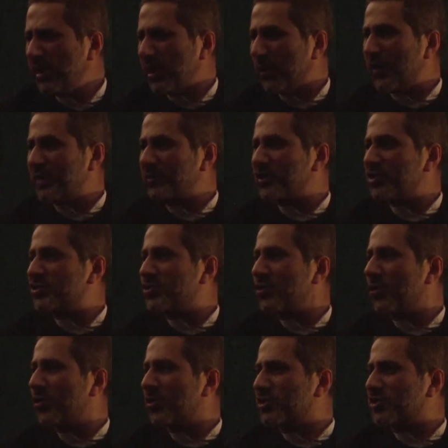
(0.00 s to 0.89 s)
When the
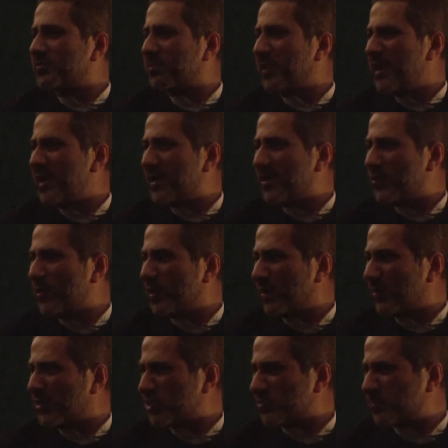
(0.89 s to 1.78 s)
swords break with
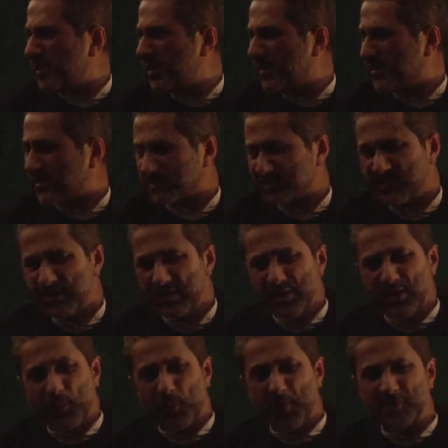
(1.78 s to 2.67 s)
our spears,
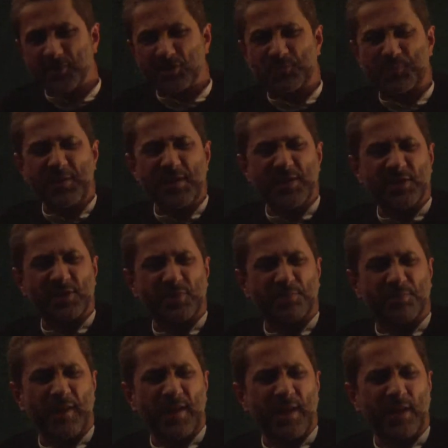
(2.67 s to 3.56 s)
when the spears
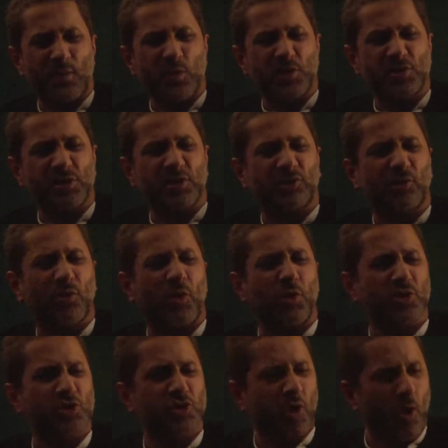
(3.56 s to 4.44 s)
break, we shall
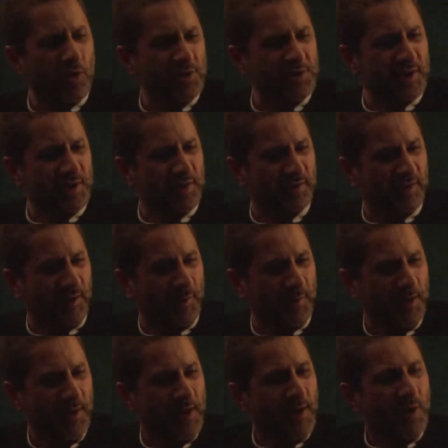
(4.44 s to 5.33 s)
throw stones at
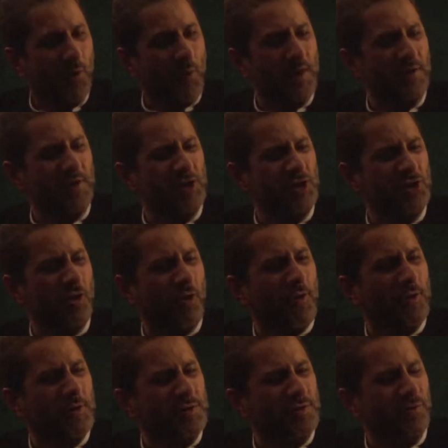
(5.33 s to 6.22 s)
them. When the
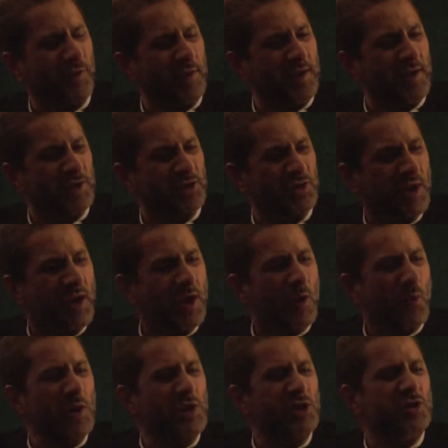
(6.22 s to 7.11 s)
stones finish,
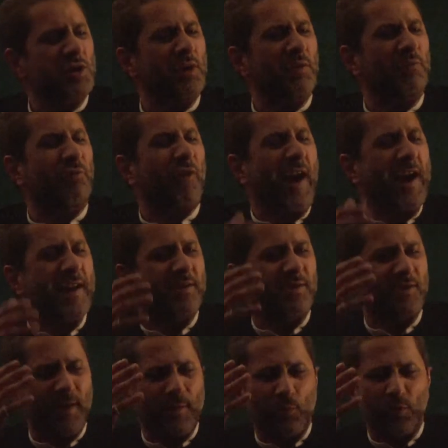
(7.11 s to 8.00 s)
we shall
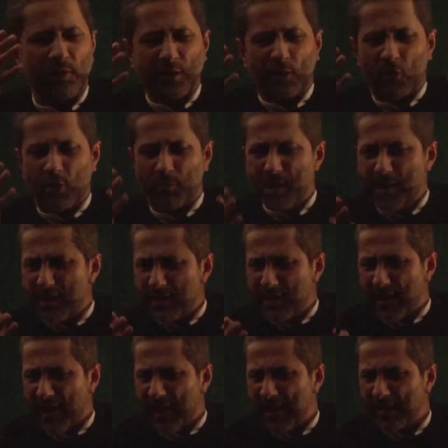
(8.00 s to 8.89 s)
fight them with our
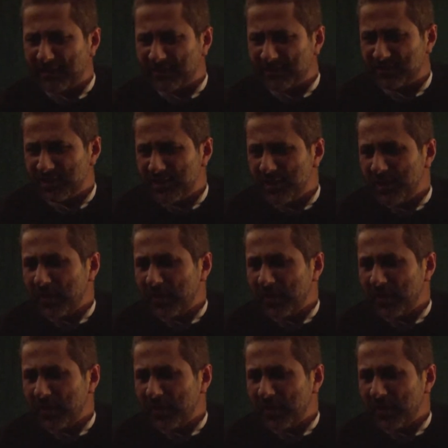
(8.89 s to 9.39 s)
bare hands.